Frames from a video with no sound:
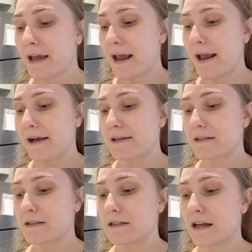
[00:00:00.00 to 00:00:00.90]

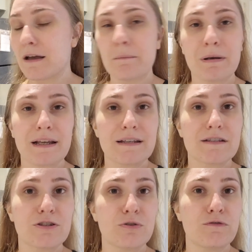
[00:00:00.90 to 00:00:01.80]
And please
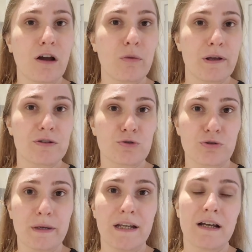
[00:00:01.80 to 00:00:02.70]
do follow me on
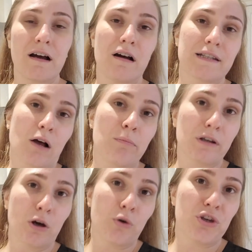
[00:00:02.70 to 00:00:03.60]
social media. Down
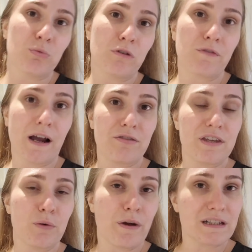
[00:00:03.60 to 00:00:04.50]
below, you will find
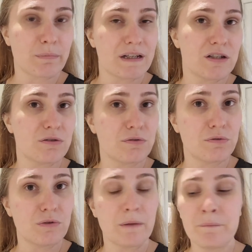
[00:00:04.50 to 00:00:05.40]
the recipe
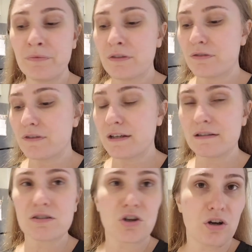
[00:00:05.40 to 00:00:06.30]
to
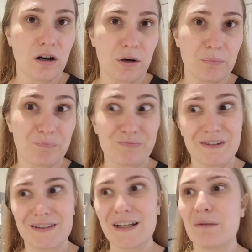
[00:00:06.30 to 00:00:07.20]
these
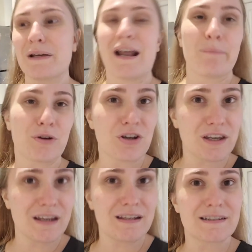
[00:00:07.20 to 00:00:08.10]
cinnamon apple
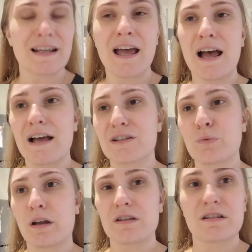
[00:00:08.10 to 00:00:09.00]
cookies, as
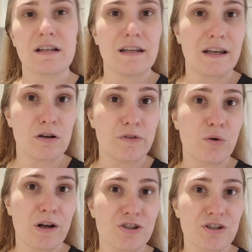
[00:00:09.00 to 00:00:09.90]
well as the interview
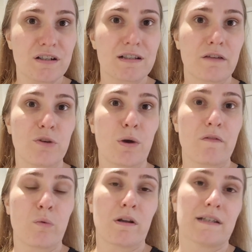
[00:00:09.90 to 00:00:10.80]
questions. If you
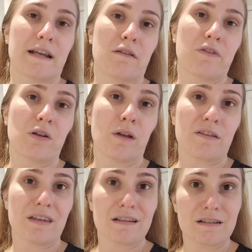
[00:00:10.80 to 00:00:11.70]
ever want to take a video
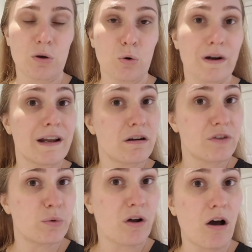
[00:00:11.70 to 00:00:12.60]
like this or
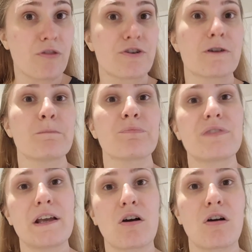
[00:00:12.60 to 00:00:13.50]
interview an author,
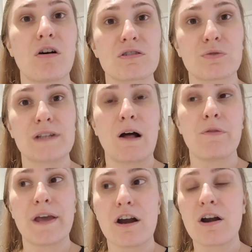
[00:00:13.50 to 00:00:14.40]
they are also down
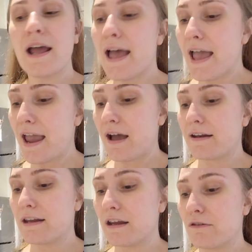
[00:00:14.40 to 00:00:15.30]
there.
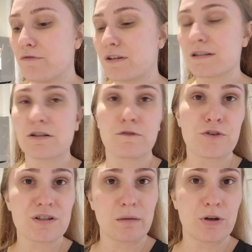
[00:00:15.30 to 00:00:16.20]
And if this is the
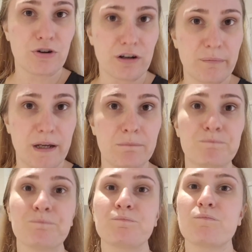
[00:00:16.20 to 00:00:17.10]
first time you heard of
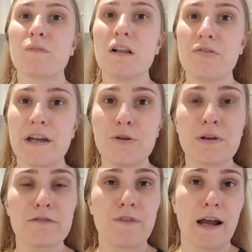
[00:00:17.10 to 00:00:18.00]
me, then you
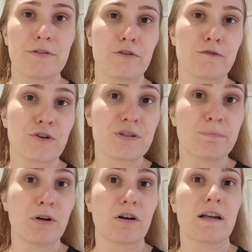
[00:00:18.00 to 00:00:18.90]
can find the first
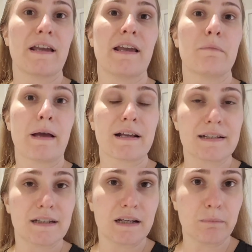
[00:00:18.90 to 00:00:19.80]
book in my
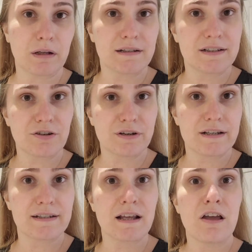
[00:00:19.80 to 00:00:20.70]
Castilian Blood
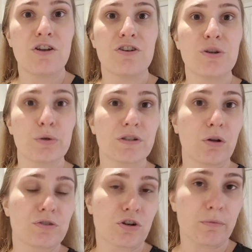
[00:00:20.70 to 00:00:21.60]
series, New
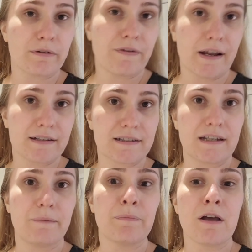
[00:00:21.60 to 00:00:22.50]
Adult Urban
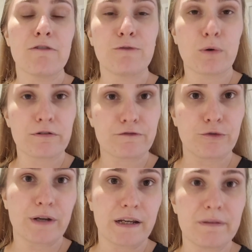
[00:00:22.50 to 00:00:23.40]
Fantasy, for
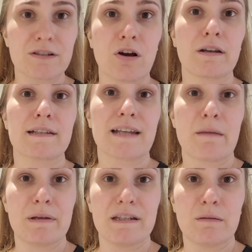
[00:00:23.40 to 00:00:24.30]
free. It's called
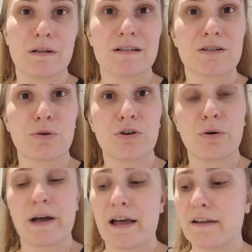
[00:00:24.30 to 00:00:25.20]
Escaping Demons, so go
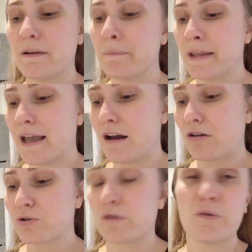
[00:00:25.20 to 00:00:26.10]
ahead. And
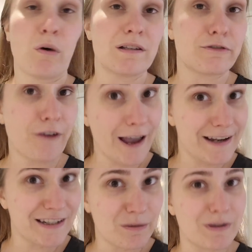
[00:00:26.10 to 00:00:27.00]
also, if you want
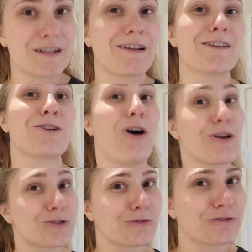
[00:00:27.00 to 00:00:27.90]
Defying Demons, that is
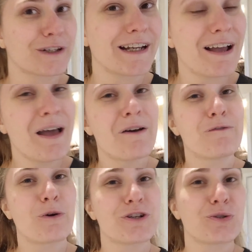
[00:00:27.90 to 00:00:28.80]
also free,
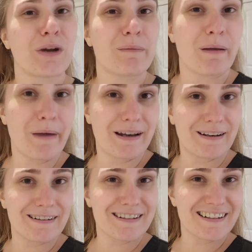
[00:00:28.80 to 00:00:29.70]
for joining my mailing
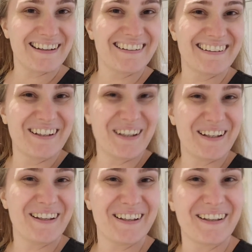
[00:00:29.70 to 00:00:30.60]
list.
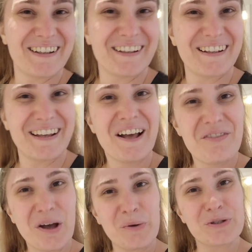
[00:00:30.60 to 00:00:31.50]

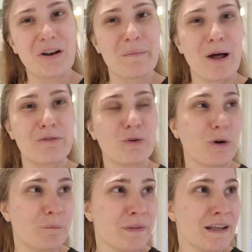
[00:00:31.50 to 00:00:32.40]
That was all a mouthful.